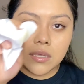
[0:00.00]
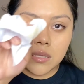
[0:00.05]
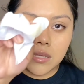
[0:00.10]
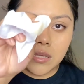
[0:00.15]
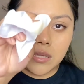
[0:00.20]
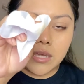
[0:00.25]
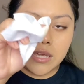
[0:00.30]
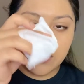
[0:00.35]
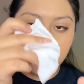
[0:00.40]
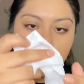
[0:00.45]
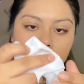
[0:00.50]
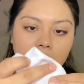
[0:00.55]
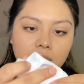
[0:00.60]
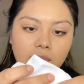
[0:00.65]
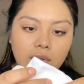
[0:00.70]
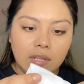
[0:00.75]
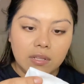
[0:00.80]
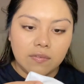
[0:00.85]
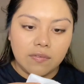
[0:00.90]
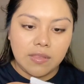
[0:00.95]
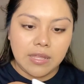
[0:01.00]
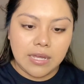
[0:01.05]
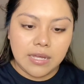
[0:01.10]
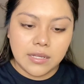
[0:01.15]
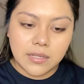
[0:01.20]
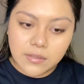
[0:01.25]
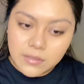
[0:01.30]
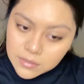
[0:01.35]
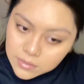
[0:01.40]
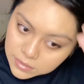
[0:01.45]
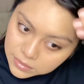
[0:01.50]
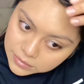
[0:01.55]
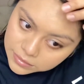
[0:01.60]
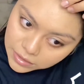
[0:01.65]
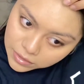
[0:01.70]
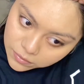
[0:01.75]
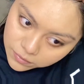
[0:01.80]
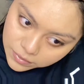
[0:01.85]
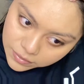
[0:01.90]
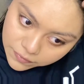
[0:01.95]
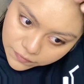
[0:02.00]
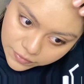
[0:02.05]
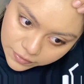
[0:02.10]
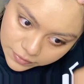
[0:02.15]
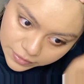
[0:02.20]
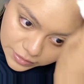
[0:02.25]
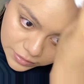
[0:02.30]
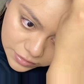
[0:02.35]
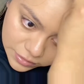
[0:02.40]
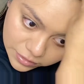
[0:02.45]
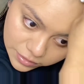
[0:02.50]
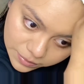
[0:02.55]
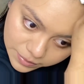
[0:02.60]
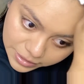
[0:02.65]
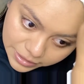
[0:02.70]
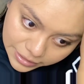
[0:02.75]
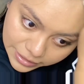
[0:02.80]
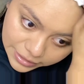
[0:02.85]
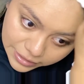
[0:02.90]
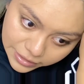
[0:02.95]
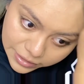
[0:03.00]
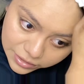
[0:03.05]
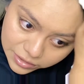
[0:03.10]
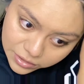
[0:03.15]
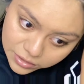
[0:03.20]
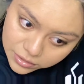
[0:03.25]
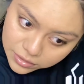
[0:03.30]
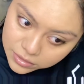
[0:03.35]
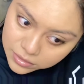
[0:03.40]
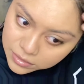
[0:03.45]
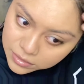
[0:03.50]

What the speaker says: get rid of all of that because I don't want foundation on my hair.